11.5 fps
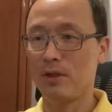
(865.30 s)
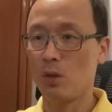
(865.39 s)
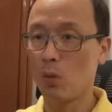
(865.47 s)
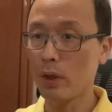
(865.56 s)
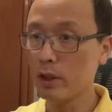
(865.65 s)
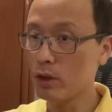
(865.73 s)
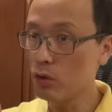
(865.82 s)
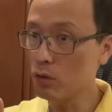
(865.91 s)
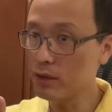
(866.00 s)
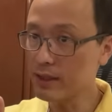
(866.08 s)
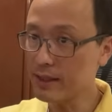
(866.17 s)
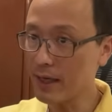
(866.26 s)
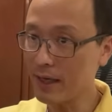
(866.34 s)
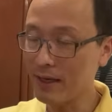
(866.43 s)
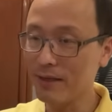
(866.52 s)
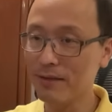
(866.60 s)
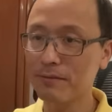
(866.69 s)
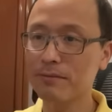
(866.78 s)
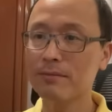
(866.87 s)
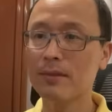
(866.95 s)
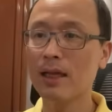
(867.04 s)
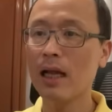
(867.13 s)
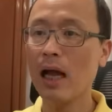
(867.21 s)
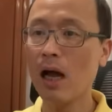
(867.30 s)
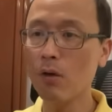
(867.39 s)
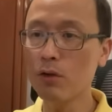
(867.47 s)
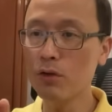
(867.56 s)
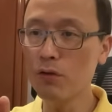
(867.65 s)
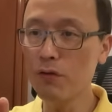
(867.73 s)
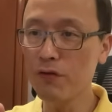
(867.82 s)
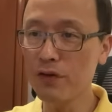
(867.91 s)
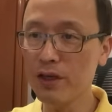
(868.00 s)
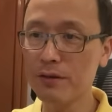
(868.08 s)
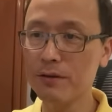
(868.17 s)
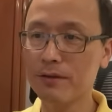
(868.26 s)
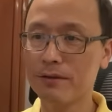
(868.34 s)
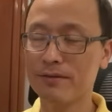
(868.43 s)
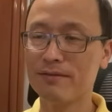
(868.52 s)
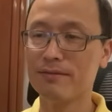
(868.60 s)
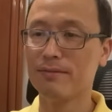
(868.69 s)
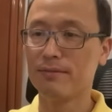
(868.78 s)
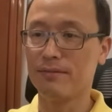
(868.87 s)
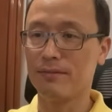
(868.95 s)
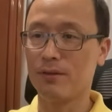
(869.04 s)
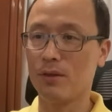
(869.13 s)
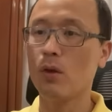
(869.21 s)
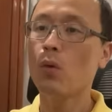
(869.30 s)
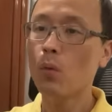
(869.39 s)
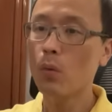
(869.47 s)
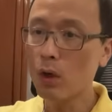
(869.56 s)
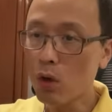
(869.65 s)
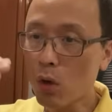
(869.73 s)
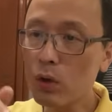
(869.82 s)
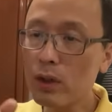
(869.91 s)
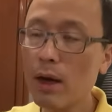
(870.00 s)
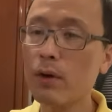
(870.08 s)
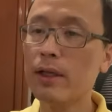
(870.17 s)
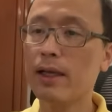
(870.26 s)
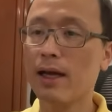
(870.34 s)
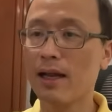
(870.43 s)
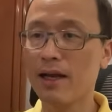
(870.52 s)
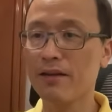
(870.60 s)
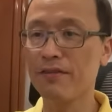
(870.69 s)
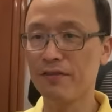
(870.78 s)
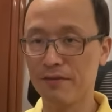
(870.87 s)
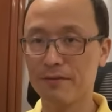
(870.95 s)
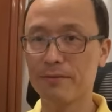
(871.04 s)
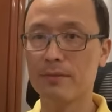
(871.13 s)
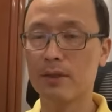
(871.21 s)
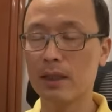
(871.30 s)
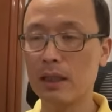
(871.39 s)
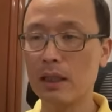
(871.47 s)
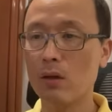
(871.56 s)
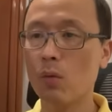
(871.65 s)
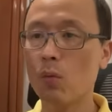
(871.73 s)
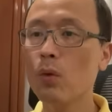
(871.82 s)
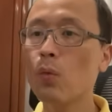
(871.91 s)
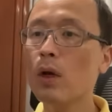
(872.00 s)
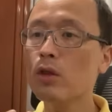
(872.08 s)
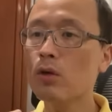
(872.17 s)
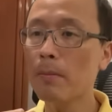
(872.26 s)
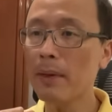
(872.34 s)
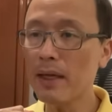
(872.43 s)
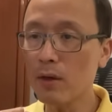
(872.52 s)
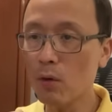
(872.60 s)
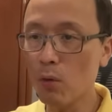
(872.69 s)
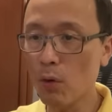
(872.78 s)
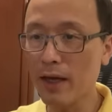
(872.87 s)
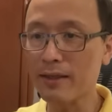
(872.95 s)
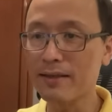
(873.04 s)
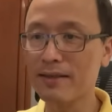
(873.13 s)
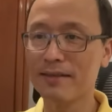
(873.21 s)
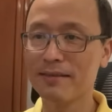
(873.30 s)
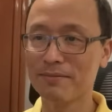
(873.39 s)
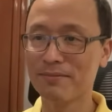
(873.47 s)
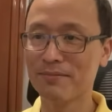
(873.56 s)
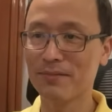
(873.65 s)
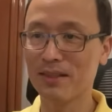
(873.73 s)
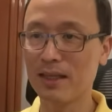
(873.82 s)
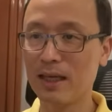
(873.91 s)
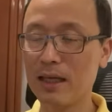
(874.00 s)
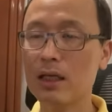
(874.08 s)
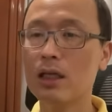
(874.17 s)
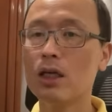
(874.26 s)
what you say, how you feel will go down in their life. We want to make it right. Okay?